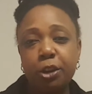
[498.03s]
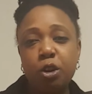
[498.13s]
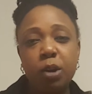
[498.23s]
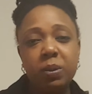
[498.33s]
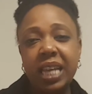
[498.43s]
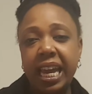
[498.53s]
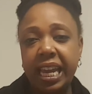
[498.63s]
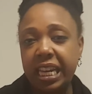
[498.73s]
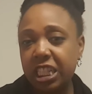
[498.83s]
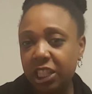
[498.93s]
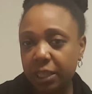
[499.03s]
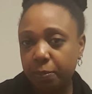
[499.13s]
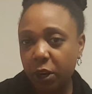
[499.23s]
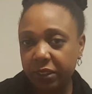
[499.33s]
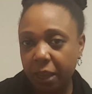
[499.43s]
it was at Angie's
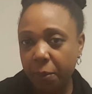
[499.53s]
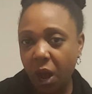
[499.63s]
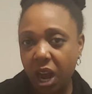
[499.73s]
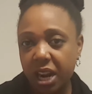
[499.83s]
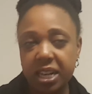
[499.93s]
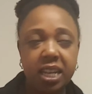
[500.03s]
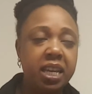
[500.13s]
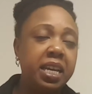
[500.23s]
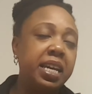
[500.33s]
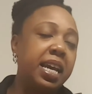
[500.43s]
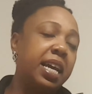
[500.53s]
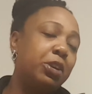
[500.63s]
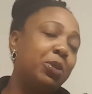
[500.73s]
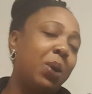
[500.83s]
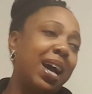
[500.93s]
birthday party,
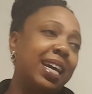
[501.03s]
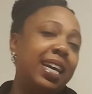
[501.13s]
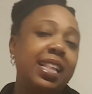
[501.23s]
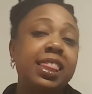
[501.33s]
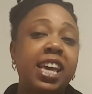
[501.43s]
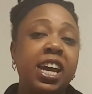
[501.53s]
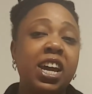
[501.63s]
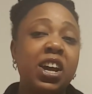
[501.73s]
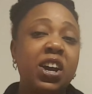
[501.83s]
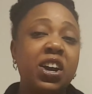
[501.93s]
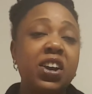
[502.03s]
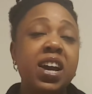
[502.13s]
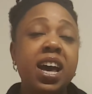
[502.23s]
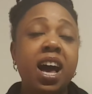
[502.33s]
and I get there,